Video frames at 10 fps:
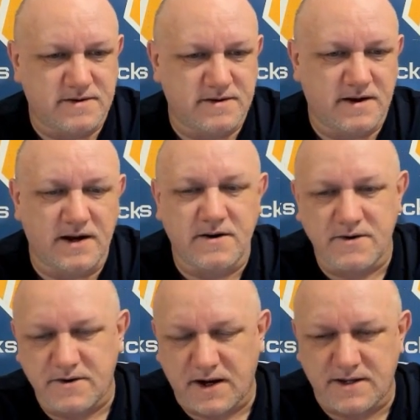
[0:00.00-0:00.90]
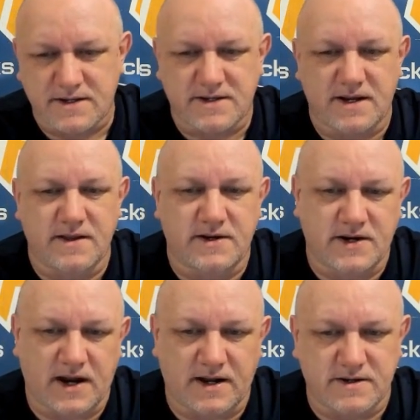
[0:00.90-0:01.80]
I know you guys can see in the
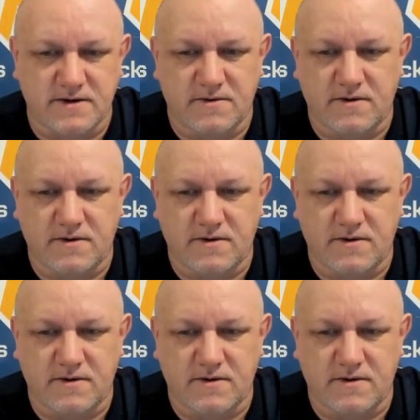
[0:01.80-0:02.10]
chat, so